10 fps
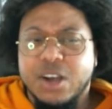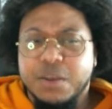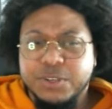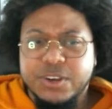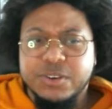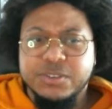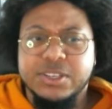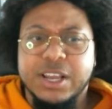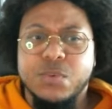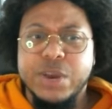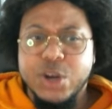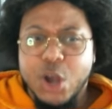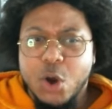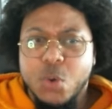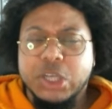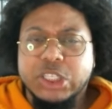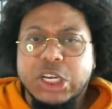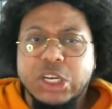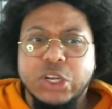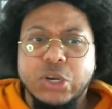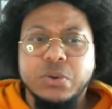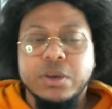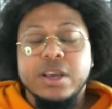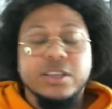Kabuto, so, like, we know what she can do.